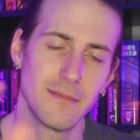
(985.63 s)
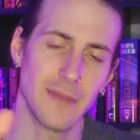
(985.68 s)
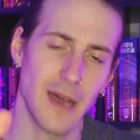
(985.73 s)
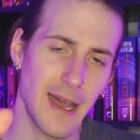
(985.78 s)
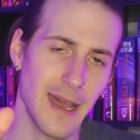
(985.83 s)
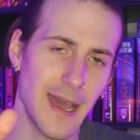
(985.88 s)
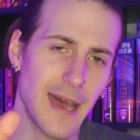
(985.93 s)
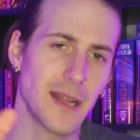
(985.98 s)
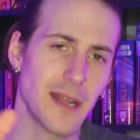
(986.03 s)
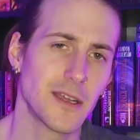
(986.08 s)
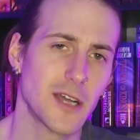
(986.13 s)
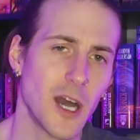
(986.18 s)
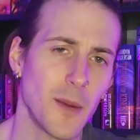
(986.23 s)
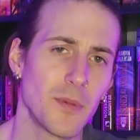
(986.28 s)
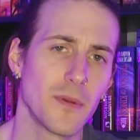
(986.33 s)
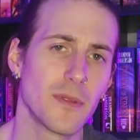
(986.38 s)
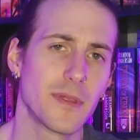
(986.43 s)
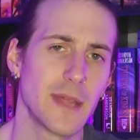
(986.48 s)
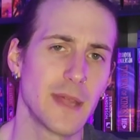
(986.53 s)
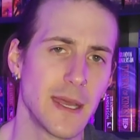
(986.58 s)
I had a
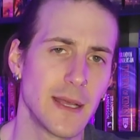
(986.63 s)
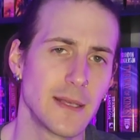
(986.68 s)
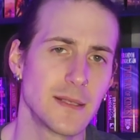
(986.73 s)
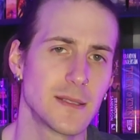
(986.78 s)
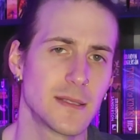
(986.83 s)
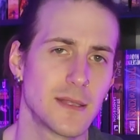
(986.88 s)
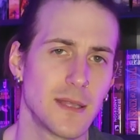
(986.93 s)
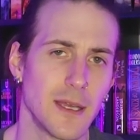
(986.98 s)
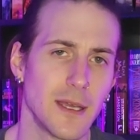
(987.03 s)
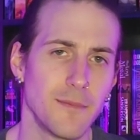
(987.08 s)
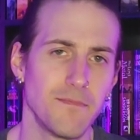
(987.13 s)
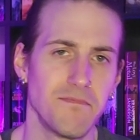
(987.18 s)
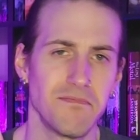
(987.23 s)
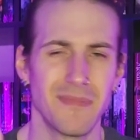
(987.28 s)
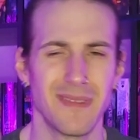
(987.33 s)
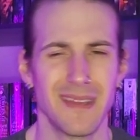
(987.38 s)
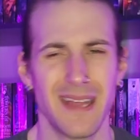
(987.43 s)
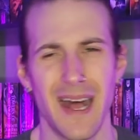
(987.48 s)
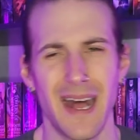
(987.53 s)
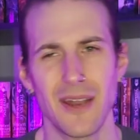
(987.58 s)
couple things that
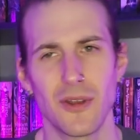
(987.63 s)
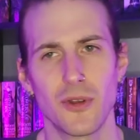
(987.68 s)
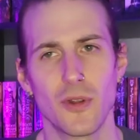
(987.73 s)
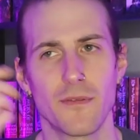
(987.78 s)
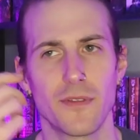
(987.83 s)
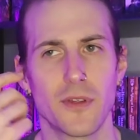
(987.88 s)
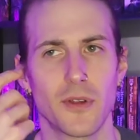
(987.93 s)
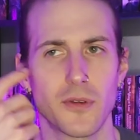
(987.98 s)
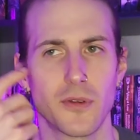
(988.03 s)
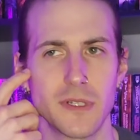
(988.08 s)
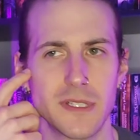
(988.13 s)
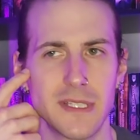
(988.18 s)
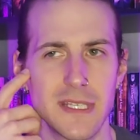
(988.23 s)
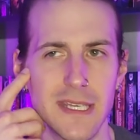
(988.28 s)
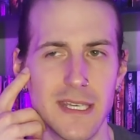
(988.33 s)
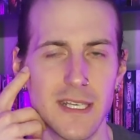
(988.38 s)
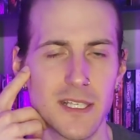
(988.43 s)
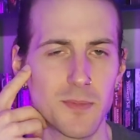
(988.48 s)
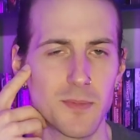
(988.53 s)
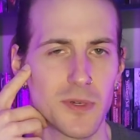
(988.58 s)
I don't know if they're
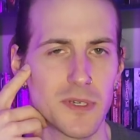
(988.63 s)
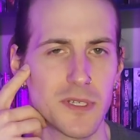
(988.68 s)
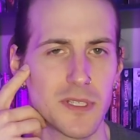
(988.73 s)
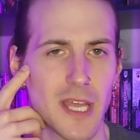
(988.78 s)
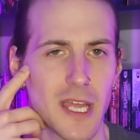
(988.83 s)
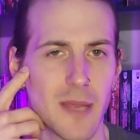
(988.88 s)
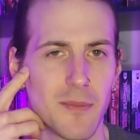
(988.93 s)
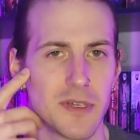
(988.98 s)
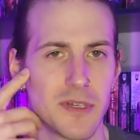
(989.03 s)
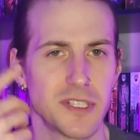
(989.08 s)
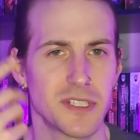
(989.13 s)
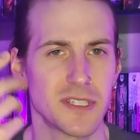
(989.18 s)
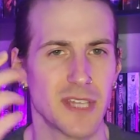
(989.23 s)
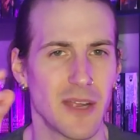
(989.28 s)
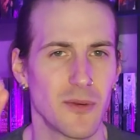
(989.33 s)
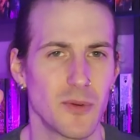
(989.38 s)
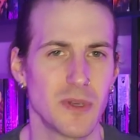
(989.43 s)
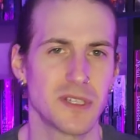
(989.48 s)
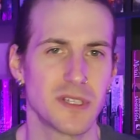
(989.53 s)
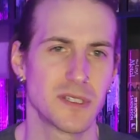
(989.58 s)
critiques per se, but just
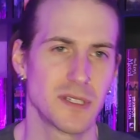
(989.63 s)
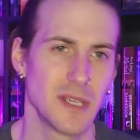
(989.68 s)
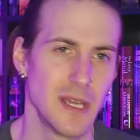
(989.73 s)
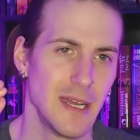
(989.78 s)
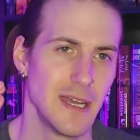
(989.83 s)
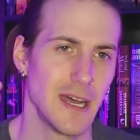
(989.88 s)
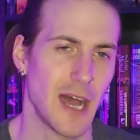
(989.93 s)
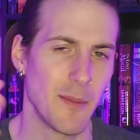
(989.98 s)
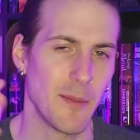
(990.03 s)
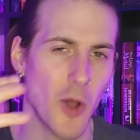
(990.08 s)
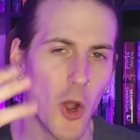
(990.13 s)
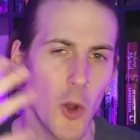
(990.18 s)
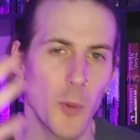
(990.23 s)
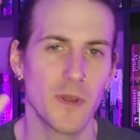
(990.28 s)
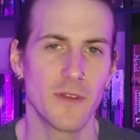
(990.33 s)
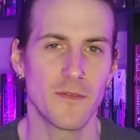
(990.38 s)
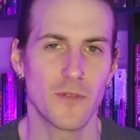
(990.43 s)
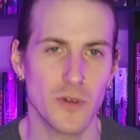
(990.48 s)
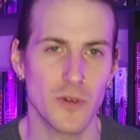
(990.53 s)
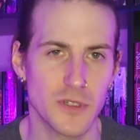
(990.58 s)
I'm
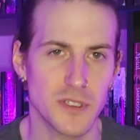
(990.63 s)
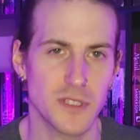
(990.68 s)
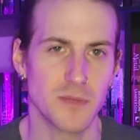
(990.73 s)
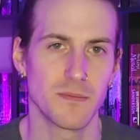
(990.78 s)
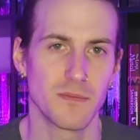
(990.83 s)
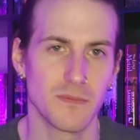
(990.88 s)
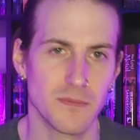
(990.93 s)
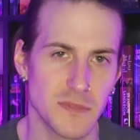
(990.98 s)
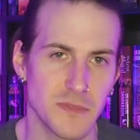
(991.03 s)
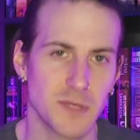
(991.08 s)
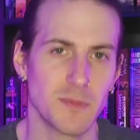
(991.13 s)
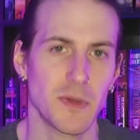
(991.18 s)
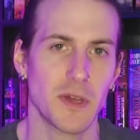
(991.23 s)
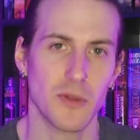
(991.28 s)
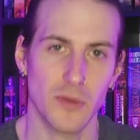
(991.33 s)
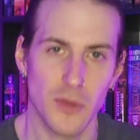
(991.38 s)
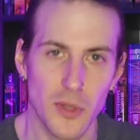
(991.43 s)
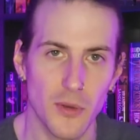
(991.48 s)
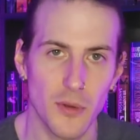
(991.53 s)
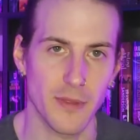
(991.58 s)
hoping for some
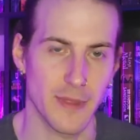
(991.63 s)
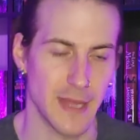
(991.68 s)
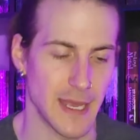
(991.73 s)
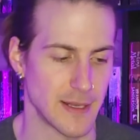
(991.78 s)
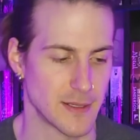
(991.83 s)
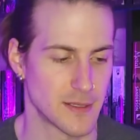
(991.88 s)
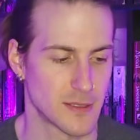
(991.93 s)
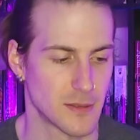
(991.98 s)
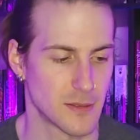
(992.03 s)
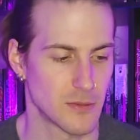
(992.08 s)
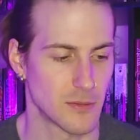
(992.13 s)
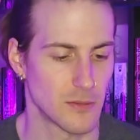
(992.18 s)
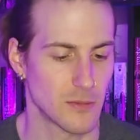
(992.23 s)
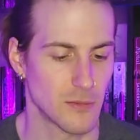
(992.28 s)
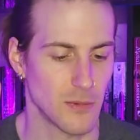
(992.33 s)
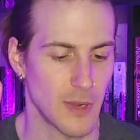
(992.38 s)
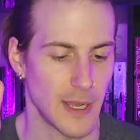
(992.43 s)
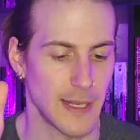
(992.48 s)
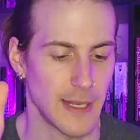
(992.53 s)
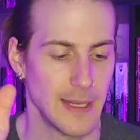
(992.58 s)
other little things,
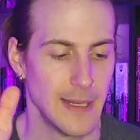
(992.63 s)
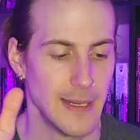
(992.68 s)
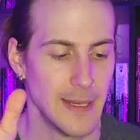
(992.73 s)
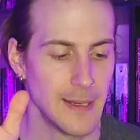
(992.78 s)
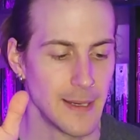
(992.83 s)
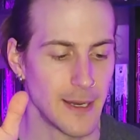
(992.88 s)
right?